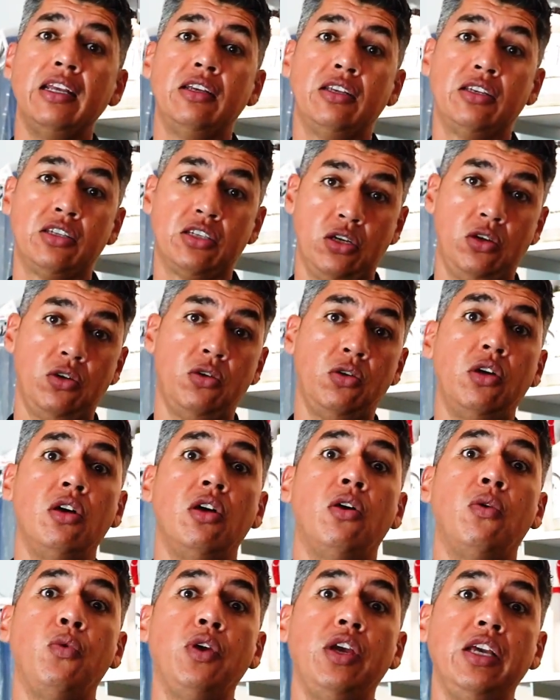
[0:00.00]
So
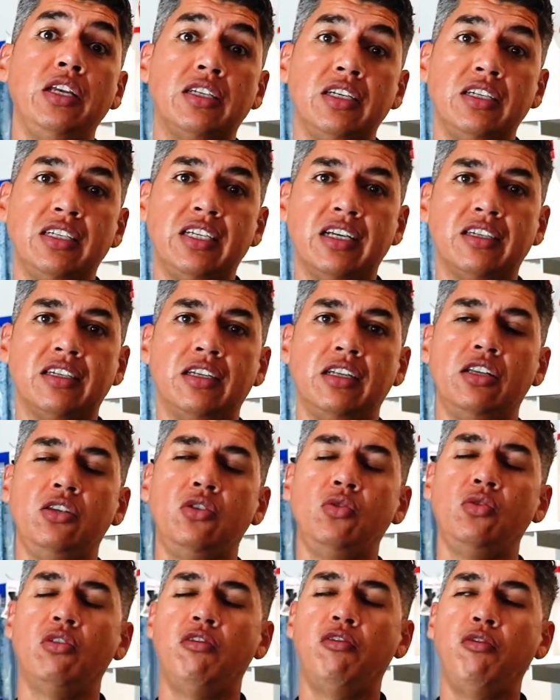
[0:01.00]
we suggested to
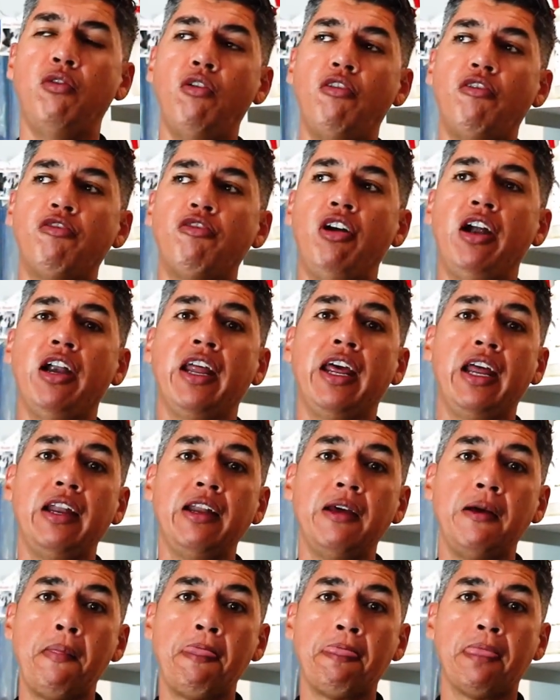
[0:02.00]
do the full front
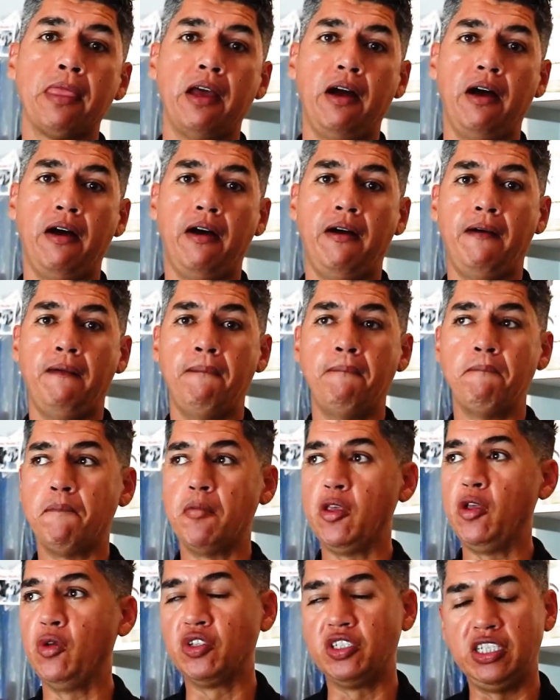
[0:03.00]
end.
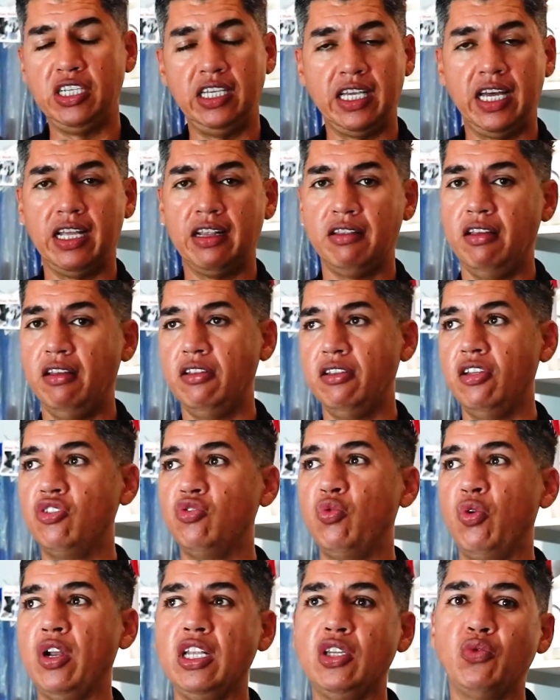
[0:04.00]
You'll see that the
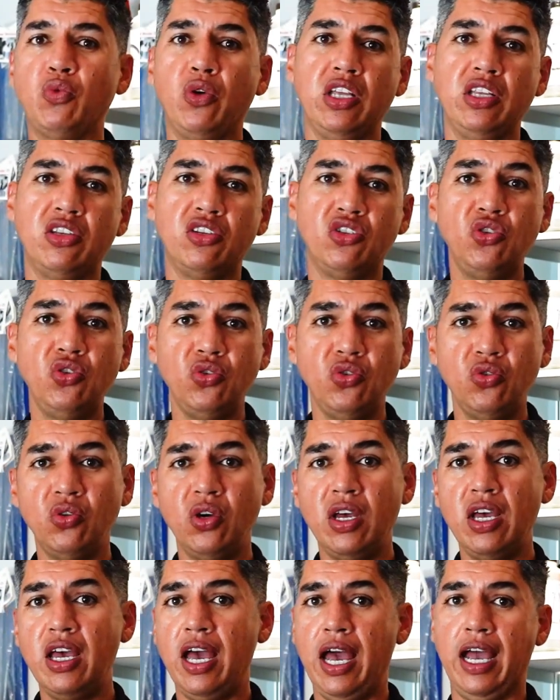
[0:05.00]
2022
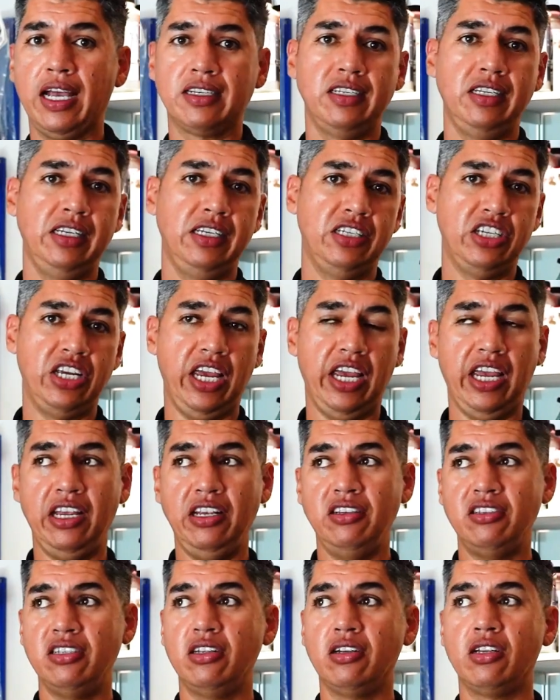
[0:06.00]
actually
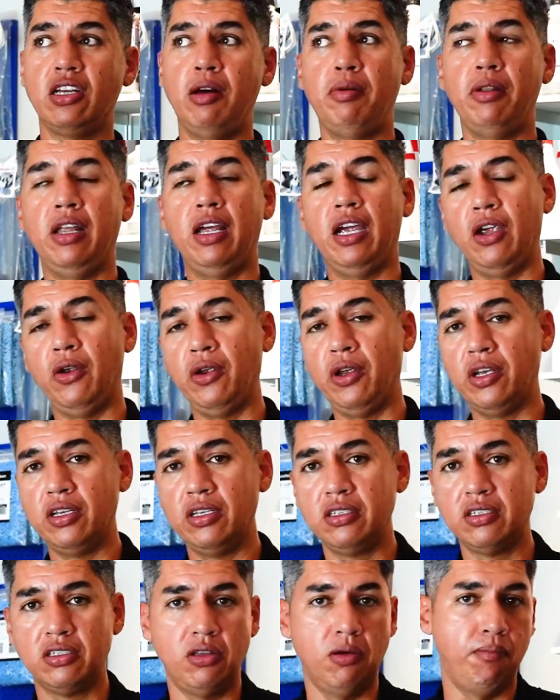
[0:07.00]
changed in a couple of
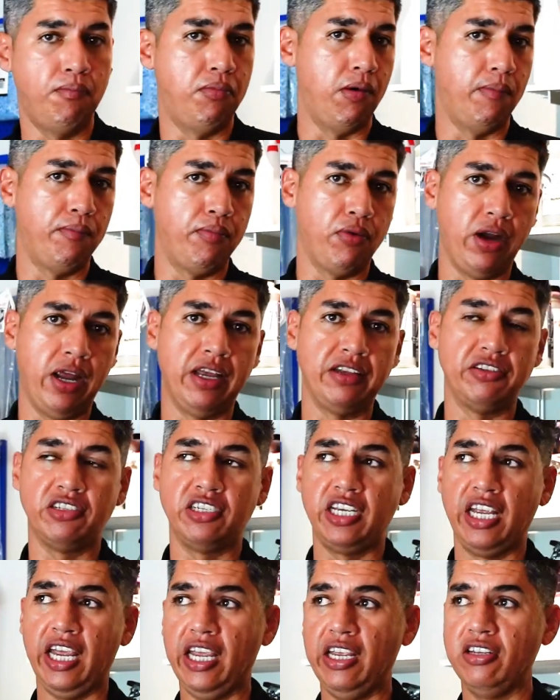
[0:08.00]
areas. The bumper has
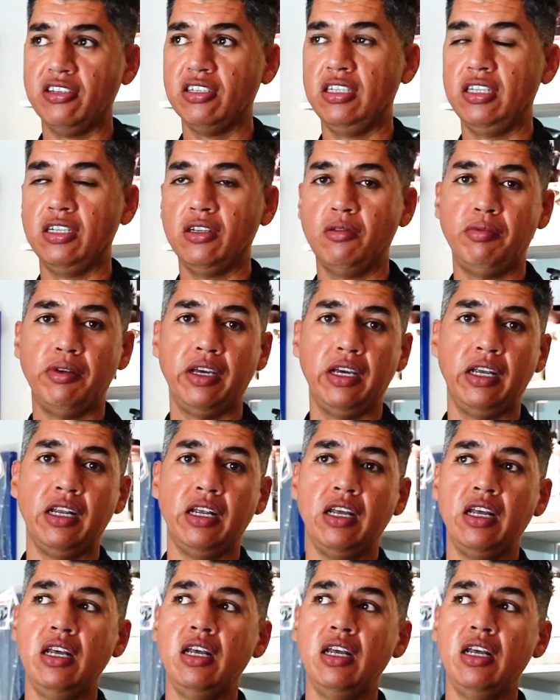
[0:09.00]
changed a little bit.